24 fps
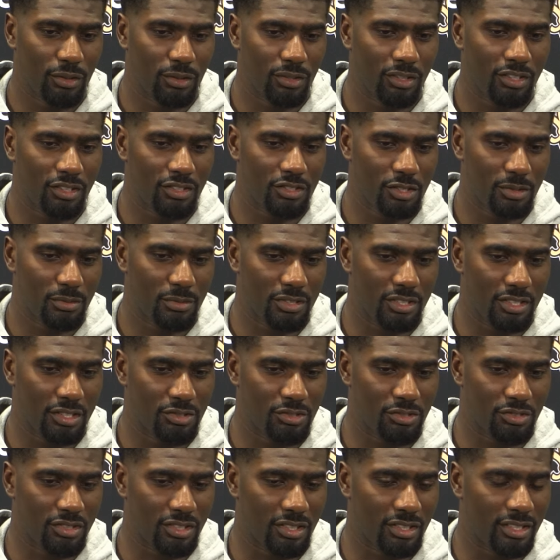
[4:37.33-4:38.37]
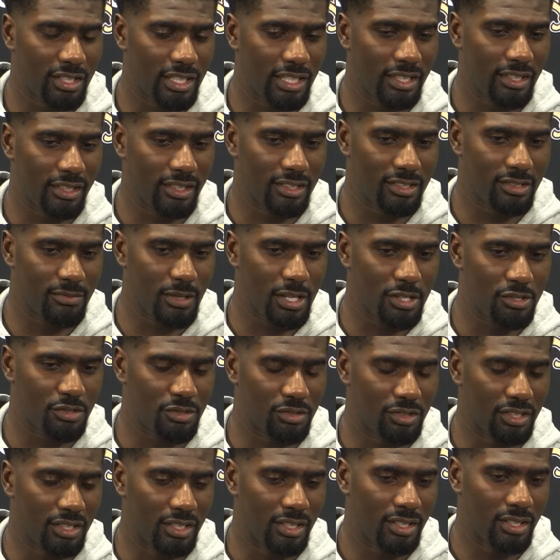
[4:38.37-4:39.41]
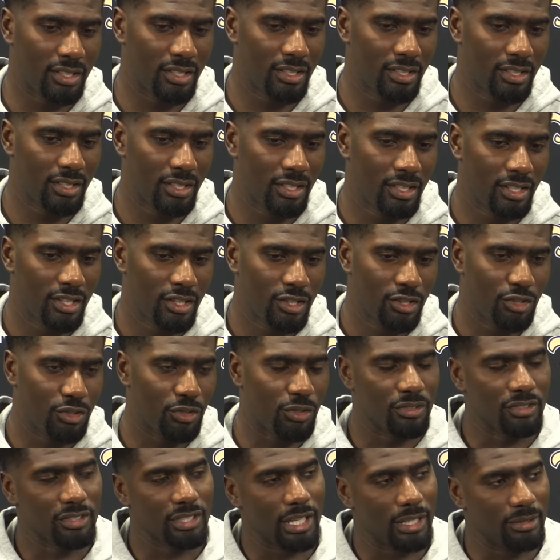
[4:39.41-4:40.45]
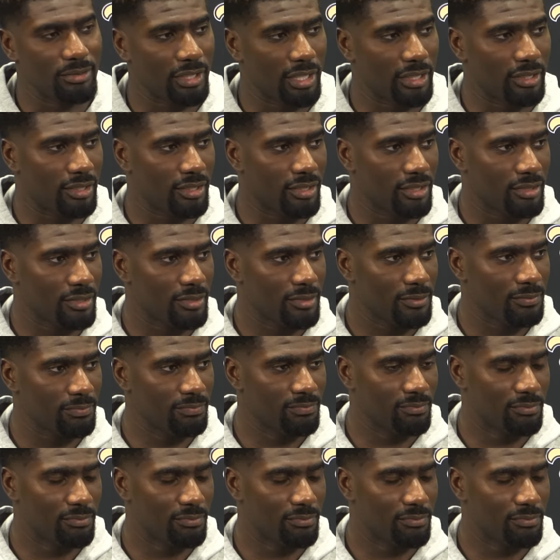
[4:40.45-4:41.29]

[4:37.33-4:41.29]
leadership is an interesting thing, especially during times like this,